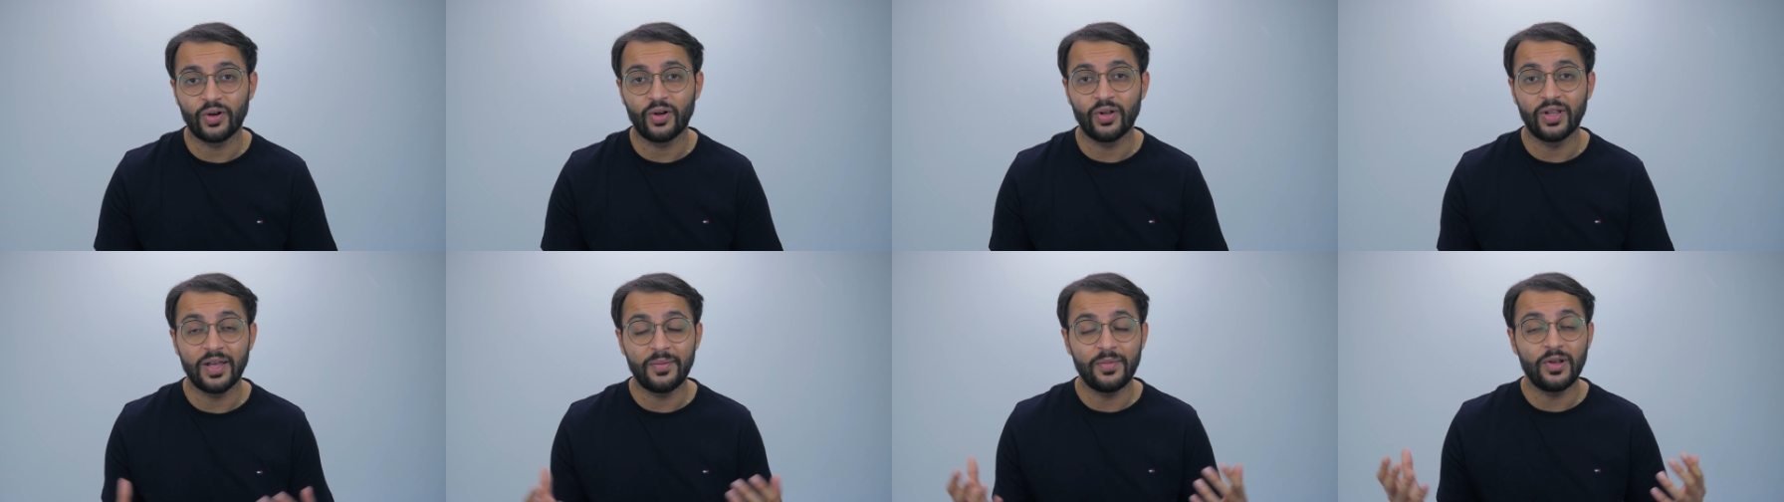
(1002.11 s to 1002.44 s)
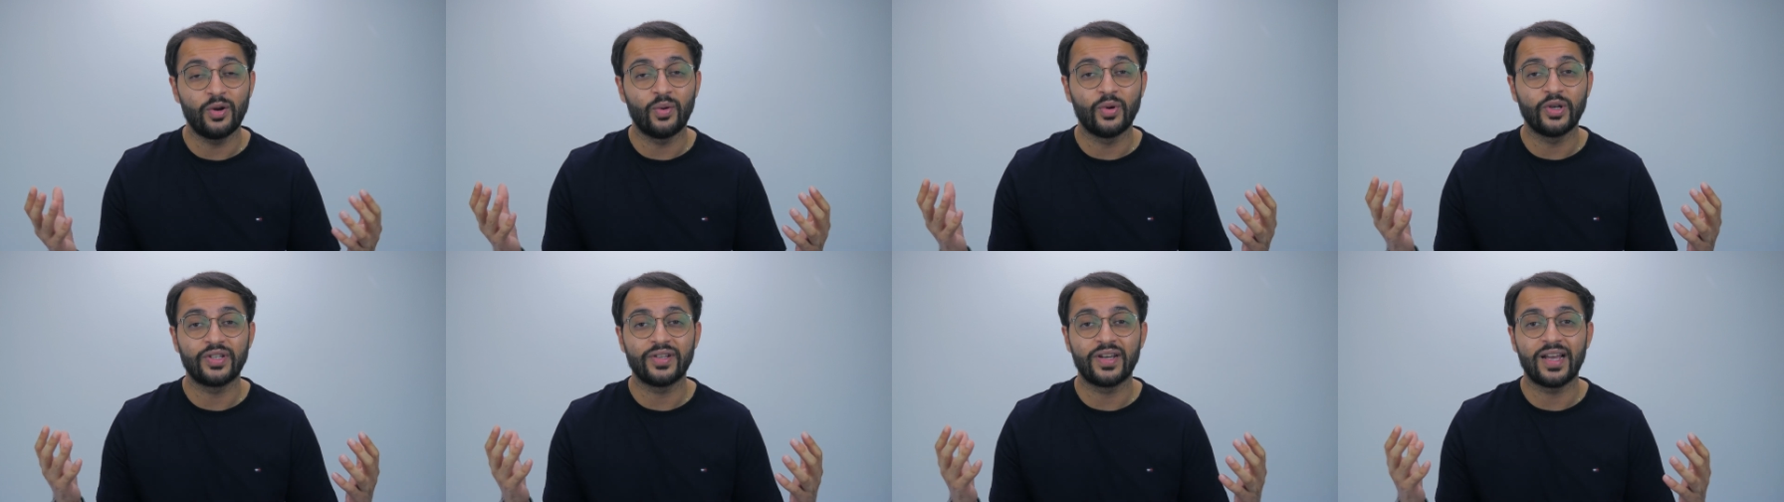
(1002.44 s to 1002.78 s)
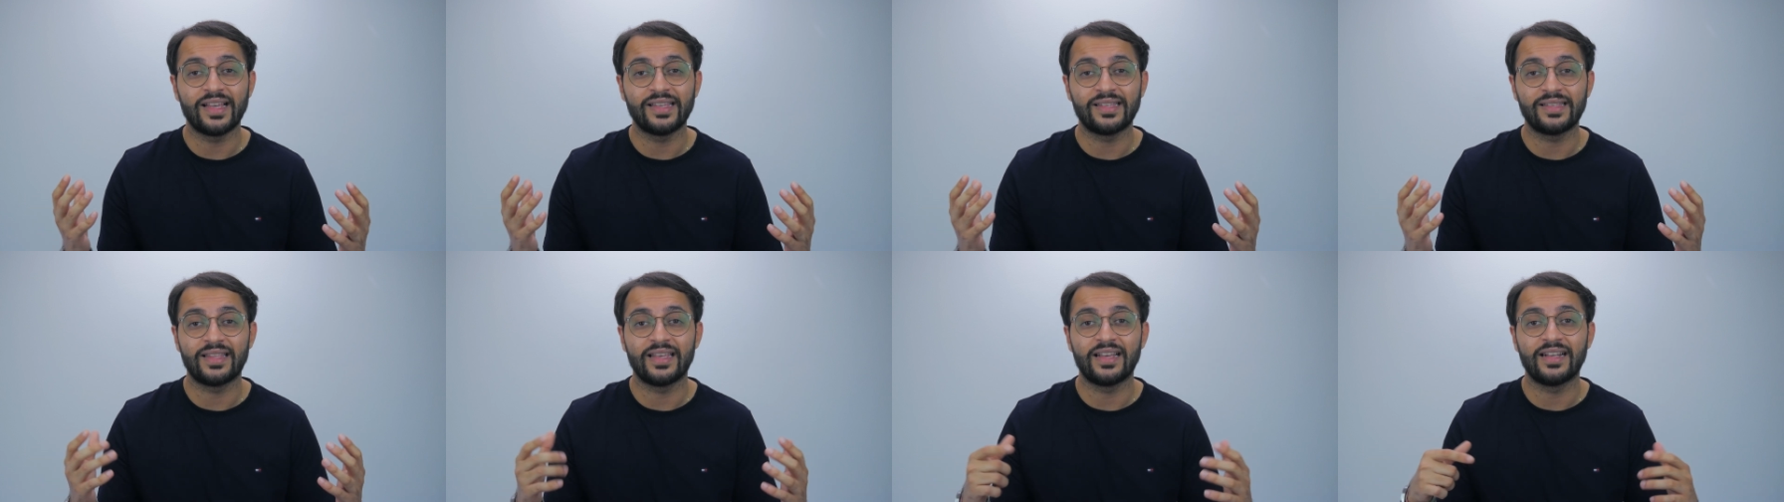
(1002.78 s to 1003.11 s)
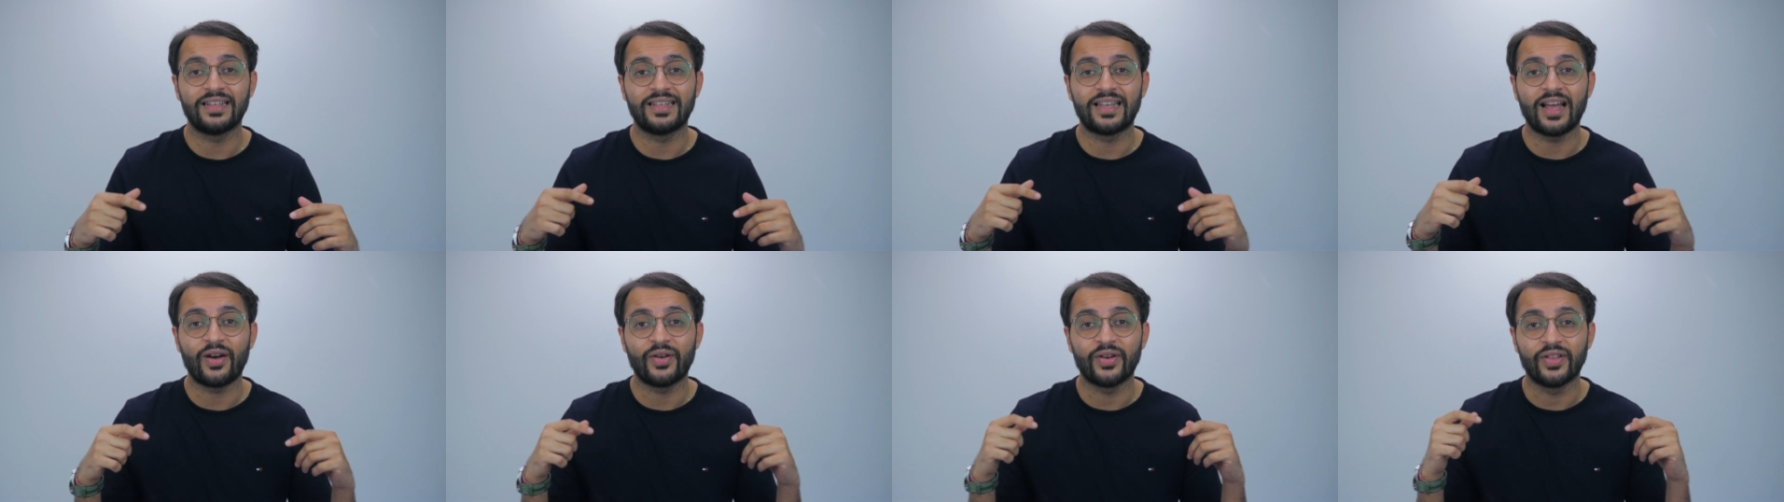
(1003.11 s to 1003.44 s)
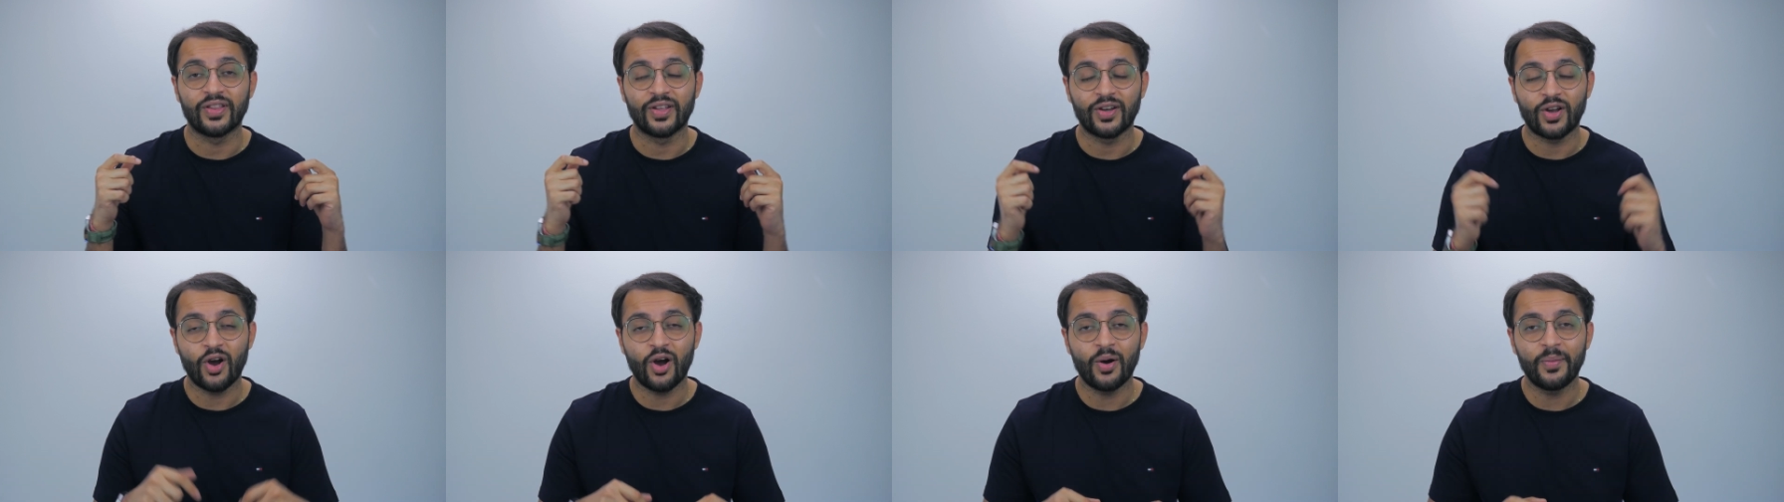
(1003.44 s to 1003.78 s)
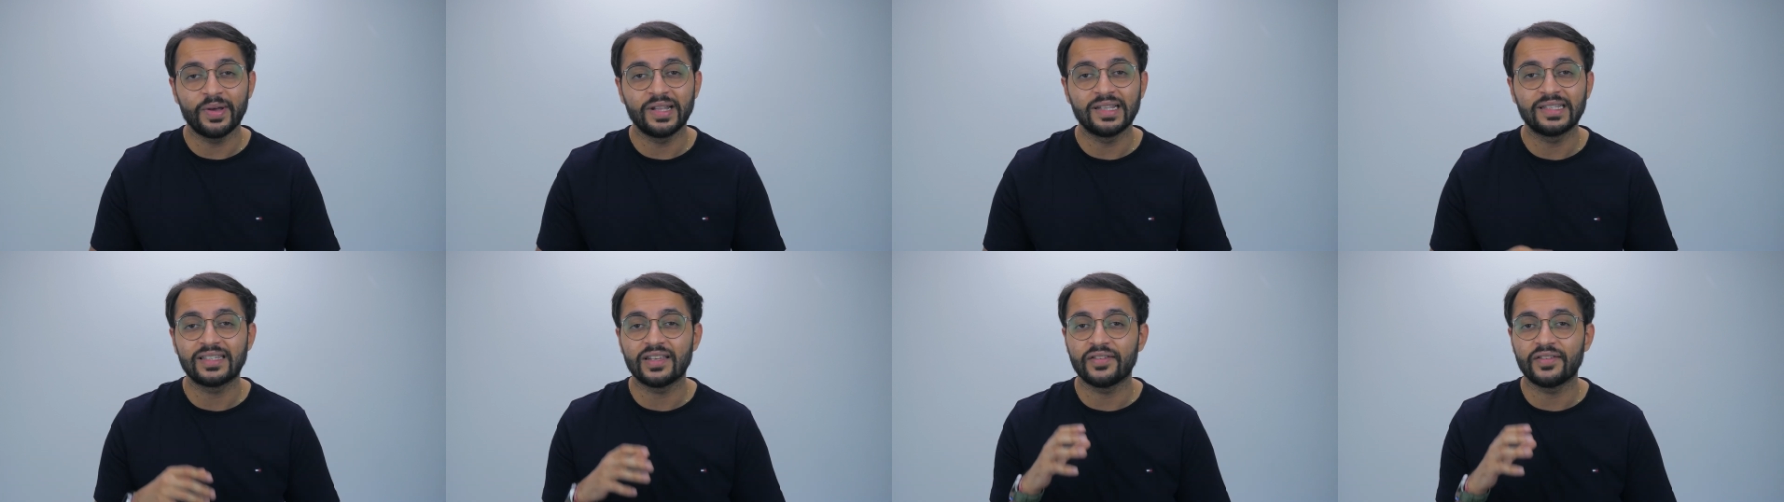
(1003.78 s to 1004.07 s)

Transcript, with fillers: Let me know what you guys think down in the comments.